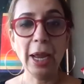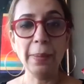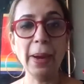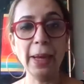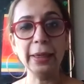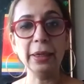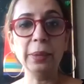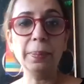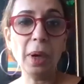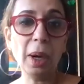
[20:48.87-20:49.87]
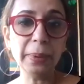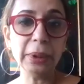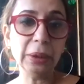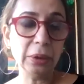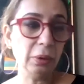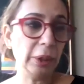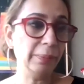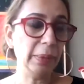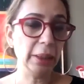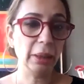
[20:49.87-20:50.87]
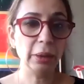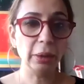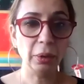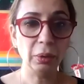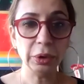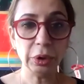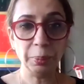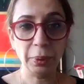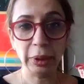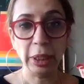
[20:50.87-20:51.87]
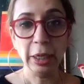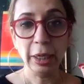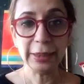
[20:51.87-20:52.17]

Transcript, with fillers: I buy another property. You give me another loan to put